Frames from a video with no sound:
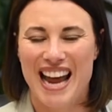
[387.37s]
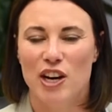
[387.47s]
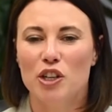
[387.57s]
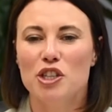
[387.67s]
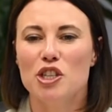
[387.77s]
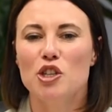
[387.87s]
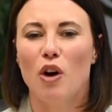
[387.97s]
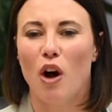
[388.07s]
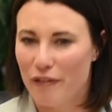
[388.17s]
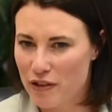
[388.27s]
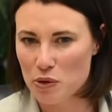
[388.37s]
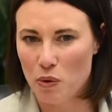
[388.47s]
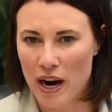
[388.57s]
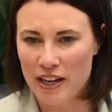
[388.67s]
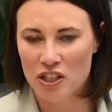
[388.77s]
And not just your office
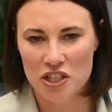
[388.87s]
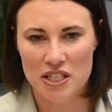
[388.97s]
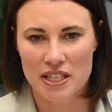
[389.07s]
why, not just